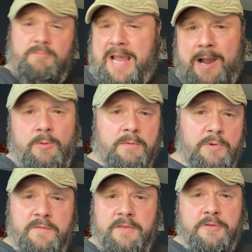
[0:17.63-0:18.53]
how we're
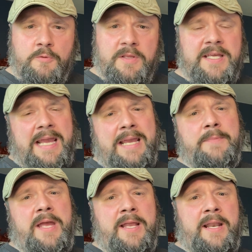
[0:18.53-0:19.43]
moving through the game
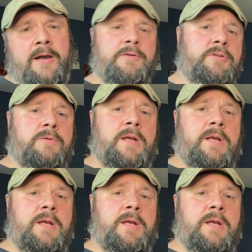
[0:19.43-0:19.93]
and how you